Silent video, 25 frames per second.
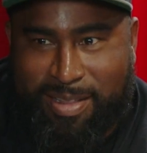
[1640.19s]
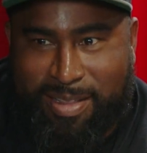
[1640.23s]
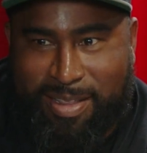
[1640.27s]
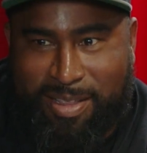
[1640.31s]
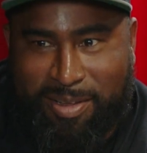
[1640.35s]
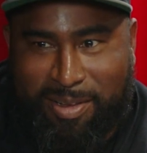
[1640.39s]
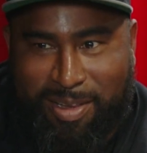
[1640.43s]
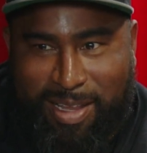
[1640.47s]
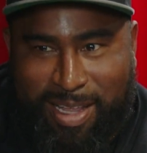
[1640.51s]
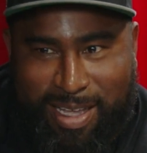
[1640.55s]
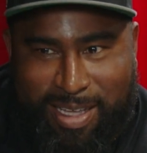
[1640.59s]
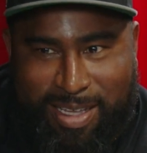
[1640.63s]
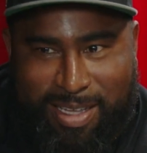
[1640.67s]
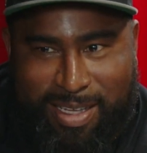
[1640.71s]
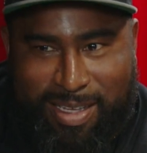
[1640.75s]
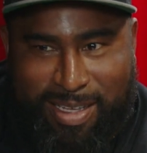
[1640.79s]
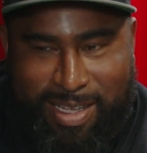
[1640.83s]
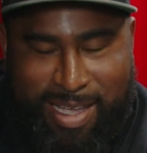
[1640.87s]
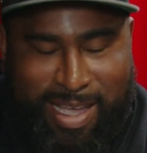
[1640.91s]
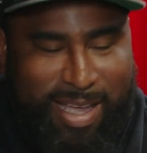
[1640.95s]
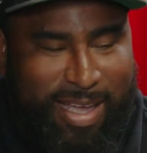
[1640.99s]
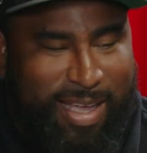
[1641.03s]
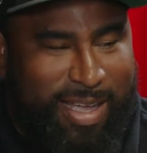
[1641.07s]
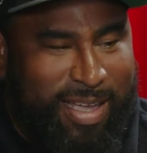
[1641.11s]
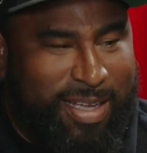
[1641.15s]
Mm-hmm. So like,
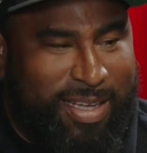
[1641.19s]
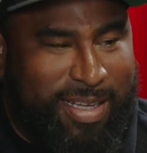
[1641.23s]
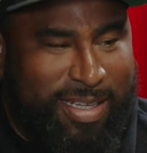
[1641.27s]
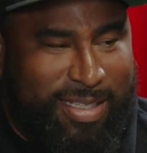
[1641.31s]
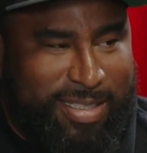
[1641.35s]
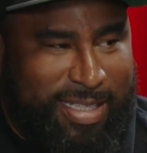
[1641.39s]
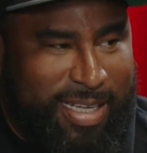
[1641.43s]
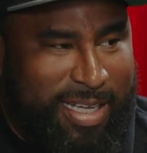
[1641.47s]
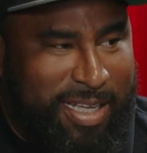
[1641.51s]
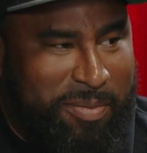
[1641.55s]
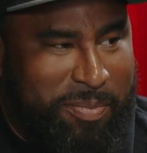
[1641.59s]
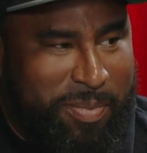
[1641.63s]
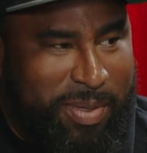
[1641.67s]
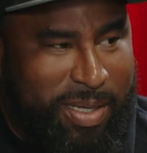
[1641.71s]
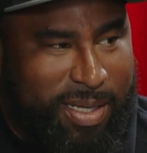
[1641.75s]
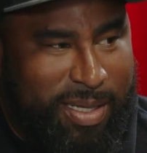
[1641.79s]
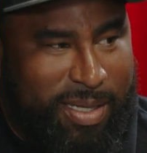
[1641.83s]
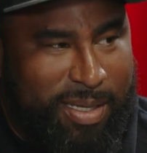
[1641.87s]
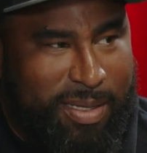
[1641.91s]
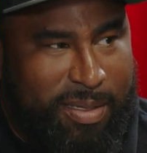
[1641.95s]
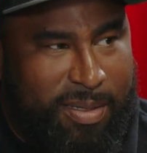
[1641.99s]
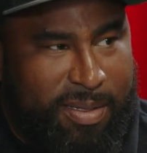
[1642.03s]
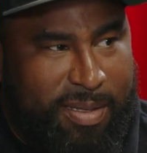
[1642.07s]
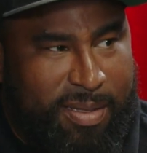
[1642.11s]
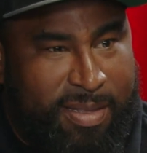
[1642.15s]
it could take
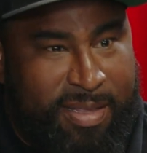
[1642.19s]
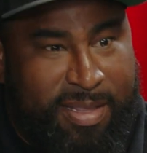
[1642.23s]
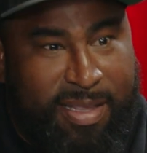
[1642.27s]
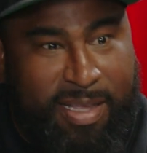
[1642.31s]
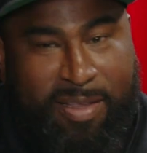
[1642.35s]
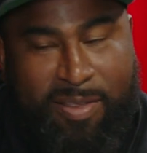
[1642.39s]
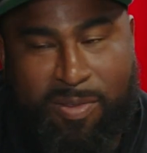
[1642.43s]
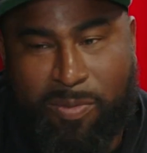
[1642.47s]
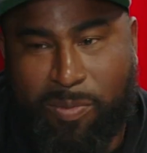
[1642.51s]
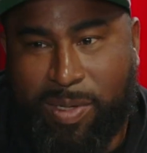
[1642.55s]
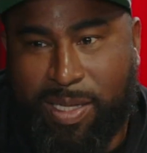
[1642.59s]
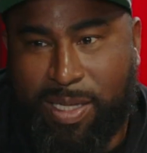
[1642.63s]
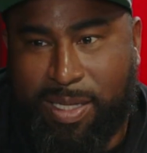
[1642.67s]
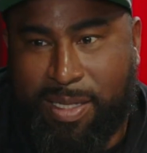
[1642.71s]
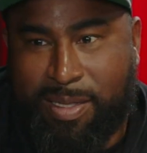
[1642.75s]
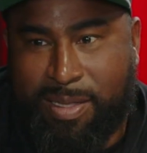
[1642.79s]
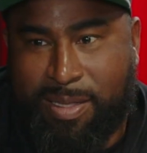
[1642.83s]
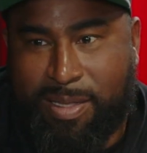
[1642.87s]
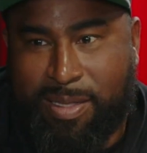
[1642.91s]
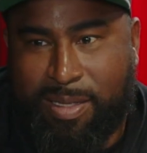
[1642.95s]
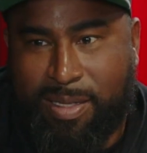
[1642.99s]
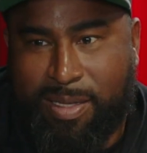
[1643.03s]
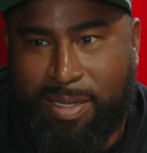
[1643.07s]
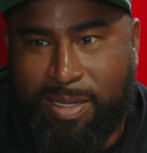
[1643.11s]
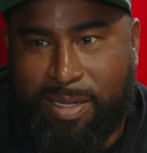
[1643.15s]
me 6
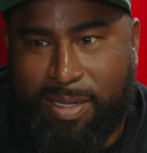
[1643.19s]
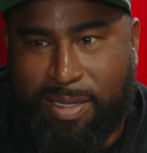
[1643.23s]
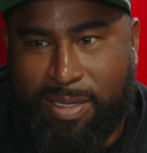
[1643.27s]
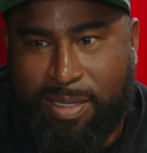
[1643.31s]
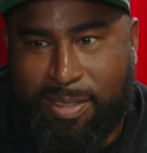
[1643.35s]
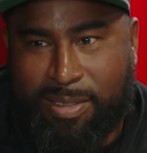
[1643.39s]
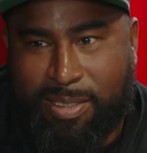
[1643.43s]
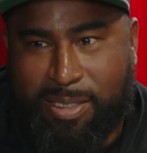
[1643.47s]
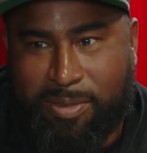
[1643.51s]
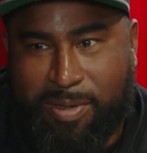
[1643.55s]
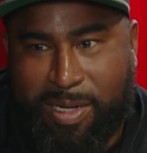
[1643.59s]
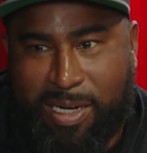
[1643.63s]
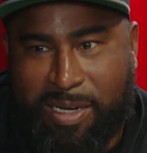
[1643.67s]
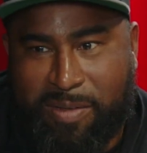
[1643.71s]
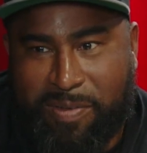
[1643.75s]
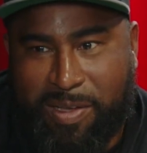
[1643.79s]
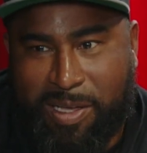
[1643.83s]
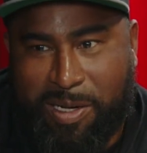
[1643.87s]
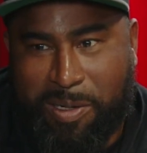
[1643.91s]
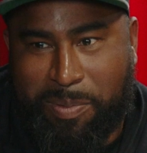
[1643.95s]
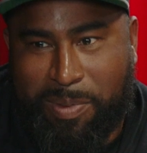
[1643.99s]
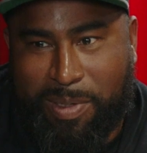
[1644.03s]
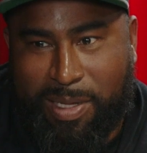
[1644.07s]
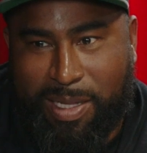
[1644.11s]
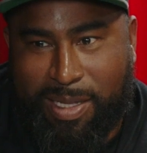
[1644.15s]
weeks to
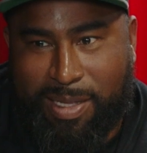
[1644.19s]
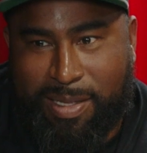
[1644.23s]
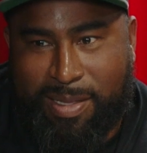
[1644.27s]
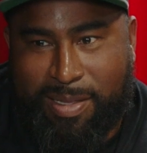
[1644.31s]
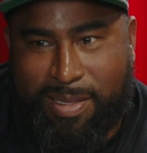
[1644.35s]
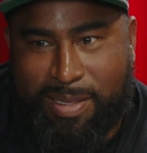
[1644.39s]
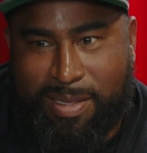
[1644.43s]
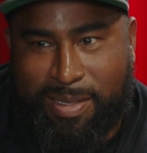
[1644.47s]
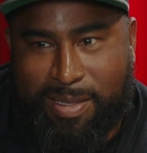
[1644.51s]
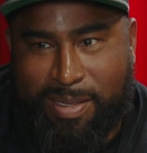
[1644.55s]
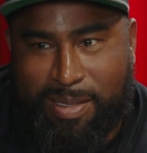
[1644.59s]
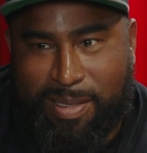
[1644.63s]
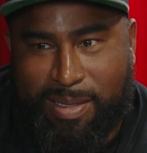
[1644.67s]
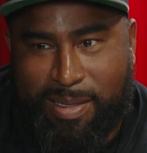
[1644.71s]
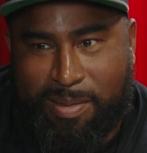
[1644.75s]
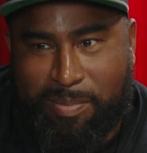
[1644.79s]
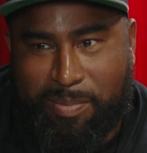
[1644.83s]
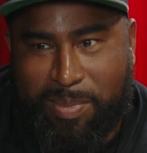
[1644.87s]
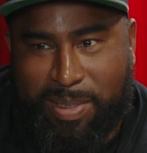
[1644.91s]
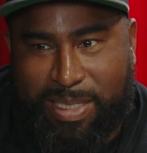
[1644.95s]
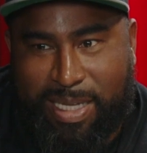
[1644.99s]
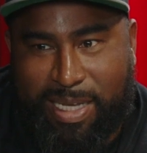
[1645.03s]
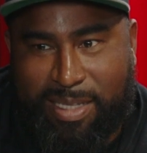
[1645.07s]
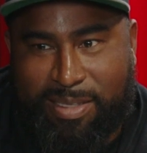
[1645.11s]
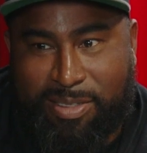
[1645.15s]
renovate a place,
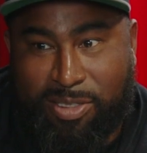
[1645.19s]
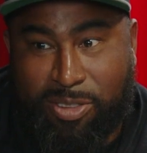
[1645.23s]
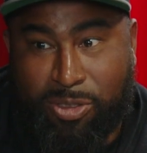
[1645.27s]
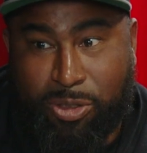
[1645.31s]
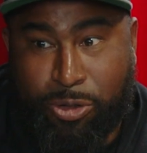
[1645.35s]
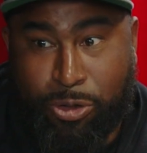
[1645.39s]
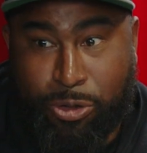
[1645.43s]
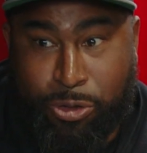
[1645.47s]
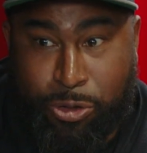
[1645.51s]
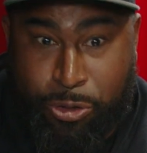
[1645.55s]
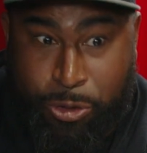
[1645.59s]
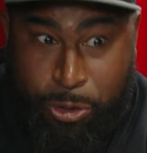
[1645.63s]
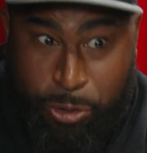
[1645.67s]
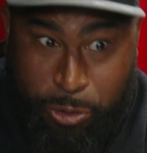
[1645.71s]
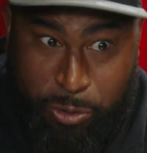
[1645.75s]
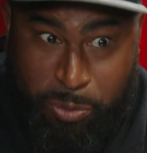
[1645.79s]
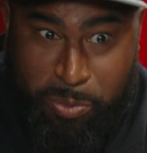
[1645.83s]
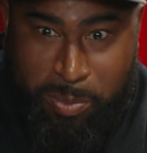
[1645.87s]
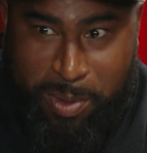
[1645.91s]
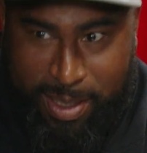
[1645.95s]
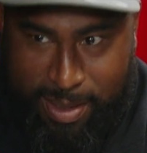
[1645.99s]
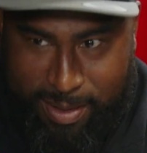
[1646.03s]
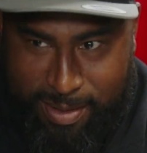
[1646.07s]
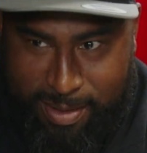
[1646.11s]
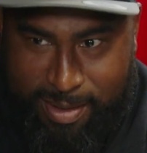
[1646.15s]
but that's 2
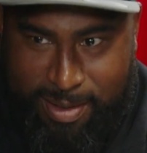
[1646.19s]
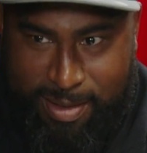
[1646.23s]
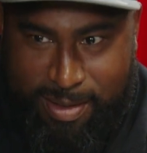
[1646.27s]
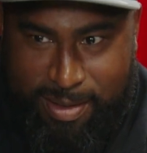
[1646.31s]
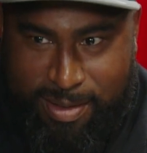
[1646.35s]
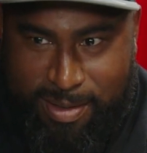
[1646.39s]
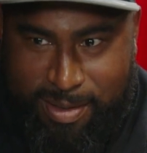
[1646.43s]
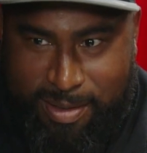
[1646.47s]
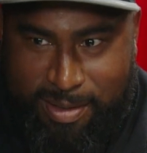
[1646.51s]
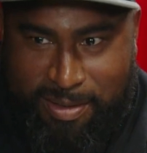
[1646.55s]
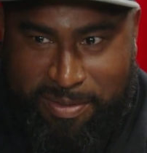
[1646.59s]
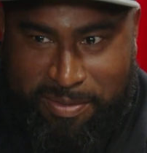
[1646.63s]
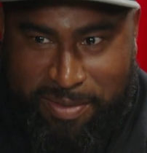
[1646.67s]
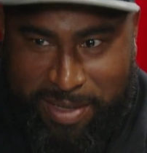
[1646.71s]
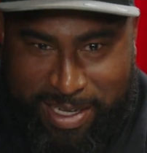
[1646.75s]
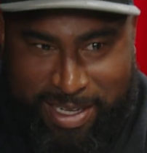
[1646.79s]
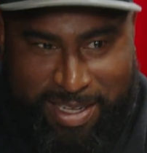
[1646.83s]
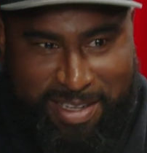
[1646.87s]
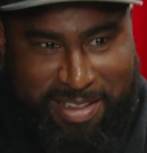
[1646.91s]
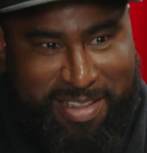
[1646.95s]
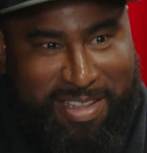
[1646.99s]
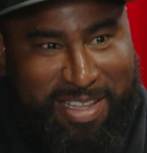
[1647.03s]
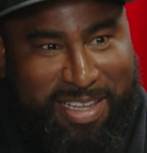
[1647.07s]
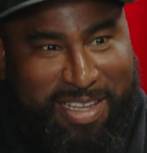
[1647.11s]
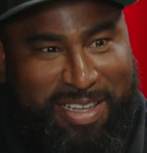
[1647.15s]
months of
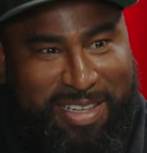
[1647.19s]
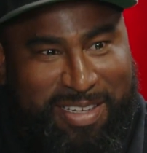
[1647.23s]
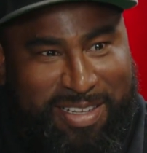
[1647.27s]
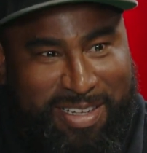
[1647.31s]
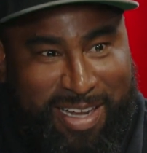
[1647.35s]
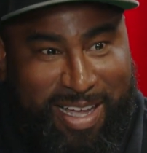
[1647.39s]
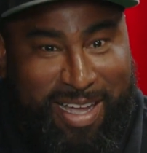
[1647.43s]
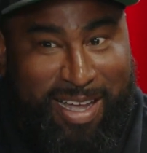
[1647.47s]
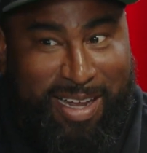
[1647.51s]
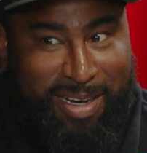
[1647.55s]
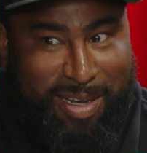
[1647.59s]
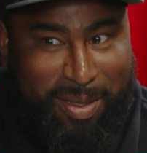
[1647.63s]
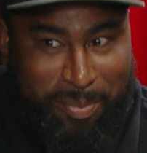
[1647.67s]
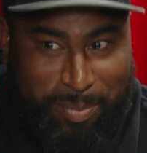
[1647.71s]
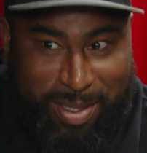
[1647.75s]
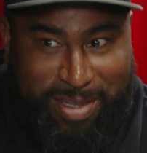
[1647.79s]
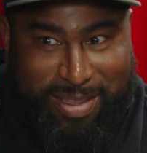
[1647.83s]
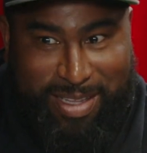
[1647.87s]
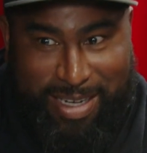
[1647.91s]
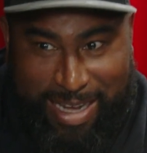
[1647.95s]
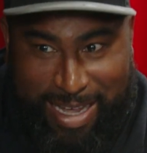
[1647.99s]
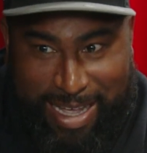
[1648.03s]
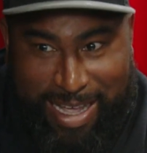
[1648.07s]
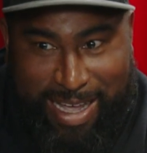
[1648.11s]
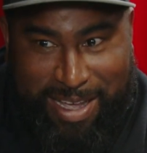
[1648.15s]
vacancy, not a
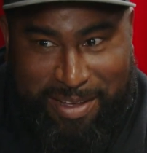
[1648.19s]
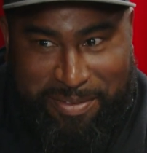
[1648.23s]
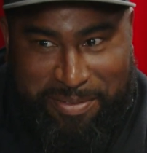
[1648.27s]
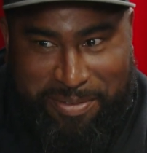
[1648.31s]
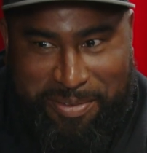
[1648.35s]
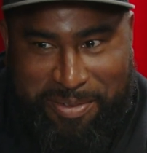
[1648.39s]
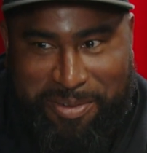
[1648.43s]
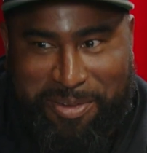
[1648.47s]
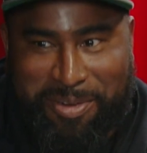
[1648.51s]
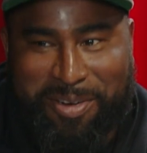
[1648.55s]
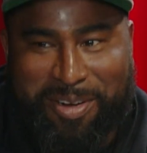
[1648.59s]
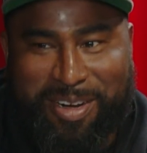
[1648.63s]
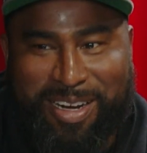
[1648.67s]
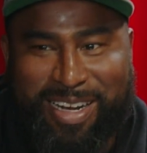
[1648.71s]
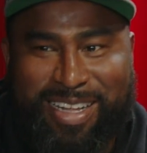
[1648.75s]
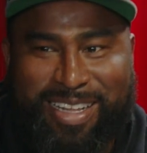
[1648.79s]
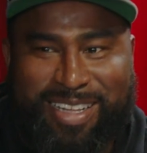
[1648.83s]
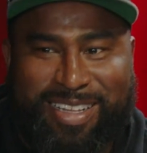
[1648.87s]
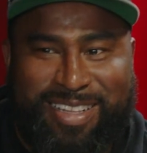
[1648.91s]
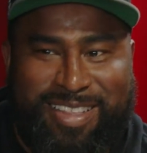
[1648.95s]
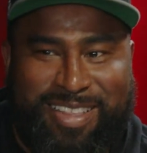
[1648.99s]
month and a half, right? Yeah.